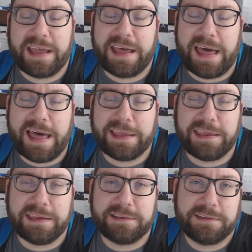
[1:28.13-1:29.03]
yeah,
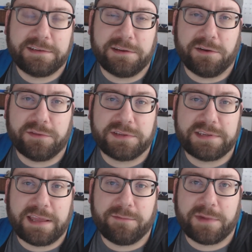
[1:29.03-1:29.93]
hockey, it's, you know, the
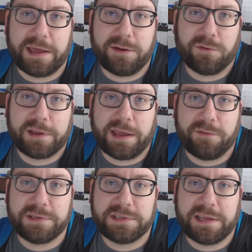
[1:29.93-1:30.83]
same kind of
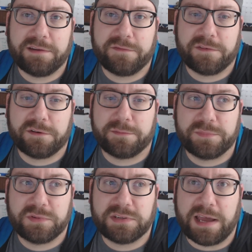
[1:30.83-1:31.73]
workout we said for
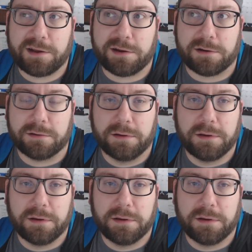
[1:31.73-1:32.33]
soccer